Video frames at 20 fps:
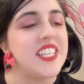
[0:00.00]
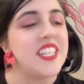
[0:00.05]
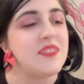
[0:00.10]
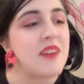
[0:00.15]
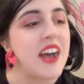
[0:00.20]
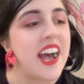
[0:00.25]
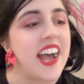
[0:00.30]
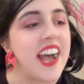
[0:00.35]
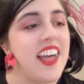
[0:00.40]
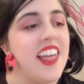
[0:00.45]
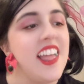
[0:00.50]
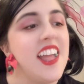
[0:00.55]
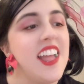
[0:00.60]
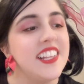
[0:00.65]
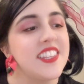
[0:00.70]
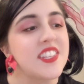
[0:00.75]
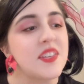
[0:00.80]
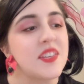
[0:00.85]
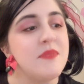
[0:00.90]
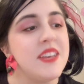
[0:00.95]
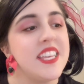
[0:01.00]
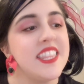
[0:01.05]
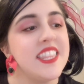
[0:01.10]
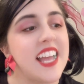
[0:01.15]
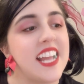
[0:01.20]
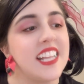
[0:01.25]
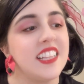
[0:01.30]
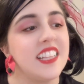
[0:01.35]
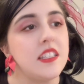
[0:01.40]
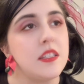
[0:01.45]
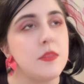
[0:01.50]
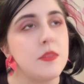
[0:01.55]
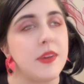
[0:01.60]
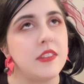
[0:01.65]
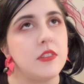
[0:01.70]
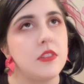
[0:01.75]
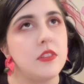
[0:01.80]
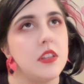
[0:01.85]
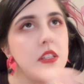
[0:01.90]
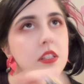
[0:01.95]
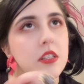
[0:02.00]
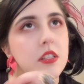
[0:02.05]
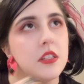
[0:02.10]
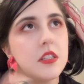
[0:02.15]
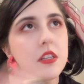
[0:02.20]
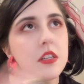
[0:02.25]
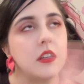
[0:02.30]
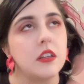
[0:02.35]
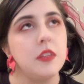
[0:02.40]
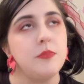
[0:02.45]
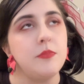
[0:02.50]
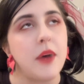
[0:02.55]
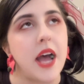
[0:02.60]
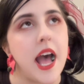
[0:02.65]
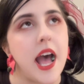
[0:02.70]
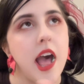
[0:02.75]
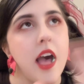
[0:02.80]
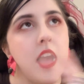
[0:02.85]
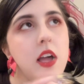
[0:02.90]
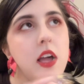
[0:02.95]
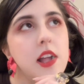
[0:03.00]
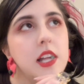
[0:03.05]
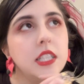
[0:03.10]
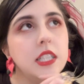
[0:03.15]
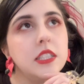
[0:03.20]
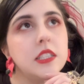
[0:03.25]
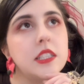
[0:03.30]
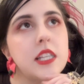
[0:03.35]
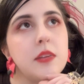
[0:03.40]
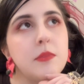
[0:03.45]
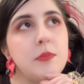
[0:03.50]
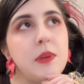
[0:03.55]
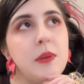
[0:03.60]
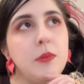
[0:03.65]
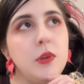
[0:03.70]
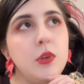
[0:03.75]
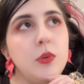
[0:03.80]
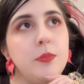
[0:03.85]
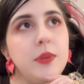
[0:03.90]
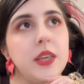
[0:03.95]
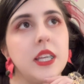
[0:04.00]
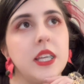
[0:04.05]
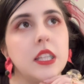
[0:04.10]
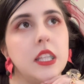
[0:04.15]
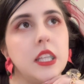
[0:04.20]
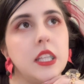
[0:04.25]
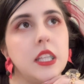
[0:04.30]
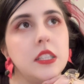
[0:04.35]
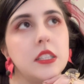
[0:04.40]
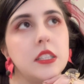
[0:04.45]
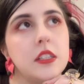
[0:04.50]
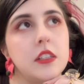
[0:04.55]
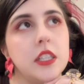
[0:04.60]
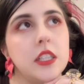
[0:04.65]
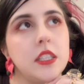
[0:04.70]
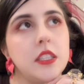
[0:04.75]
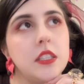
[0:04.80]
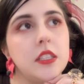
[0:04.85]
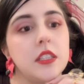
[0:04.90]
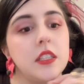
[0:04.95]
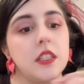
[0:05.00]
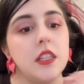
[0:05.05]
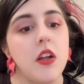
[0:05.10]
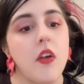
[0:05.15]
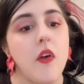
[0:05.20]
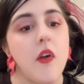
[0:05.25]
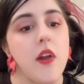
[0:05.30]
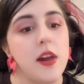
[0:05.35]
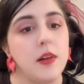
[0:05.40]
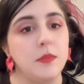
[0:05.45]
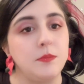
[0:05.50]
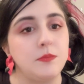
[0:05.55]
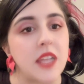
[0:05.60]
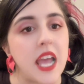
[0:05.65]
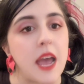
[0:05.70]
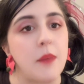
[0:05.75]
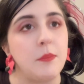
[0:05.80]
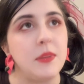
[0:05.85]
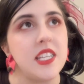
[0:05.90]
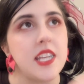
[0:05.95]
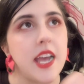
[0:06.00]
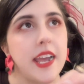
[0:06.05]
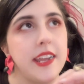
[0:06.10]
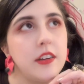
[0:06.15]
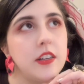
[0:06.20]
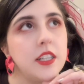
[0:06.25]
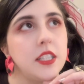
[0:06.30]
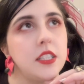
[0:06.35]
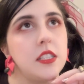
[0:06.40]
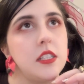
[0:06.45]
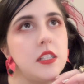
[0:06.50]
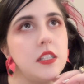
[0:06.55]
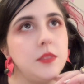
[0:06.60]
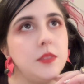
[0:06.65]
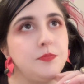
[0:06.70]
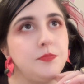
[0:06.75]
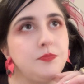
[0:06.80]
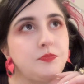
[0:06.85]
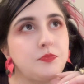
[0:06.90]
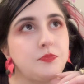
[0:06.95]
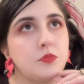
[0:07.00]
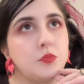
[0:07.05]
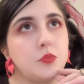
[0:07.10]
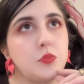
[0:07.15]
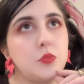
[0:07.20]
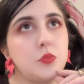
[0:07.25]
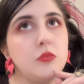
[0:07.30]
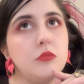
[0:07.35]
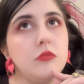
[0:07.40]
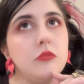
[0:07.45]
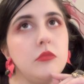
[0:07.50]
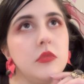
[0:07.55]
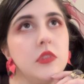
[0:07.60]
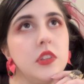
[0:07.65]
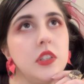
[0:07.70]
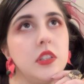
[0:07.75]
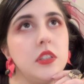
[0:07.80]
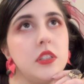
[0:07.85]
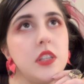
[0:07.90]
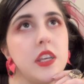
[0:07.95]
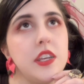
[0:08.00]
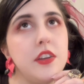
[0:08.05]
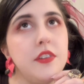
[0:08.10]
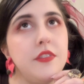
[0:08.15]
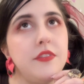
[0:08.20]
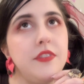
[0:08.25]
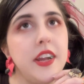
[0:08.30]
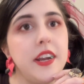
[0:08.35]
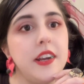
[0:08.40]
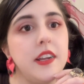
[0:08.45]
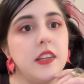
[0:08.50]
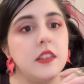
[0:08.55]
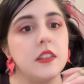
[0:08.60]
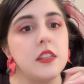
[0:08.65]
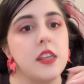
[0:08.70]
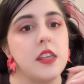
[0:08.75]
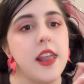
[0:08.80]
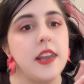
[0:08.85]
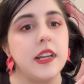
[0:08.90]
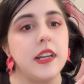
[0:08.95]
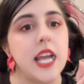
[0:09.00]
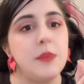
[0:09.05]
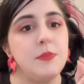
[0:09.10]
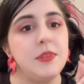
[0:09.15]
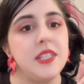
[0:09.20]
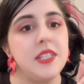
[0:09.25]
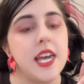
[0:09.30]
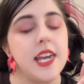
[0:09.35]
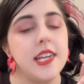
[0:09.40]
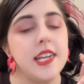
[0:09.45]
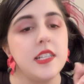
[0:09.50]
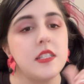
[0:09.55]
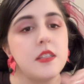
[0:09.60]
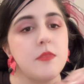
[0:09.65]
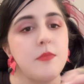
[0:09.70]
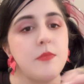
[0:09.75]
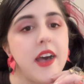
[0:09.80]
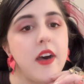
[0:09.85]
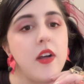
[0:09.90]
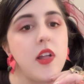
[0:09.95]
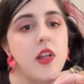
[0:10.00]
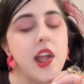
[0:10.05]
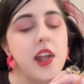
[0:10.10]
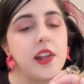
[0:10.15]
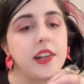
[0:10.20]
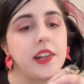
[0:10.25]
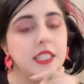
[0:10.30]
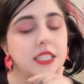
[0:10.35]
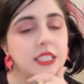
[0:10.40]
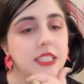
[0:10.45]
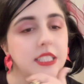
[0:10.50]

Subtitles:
this pile. So men like this about this. This is a good pile. Like, people who pick this crystal, Apatite crystal, it's like you're very, yeah, an Apatite is about like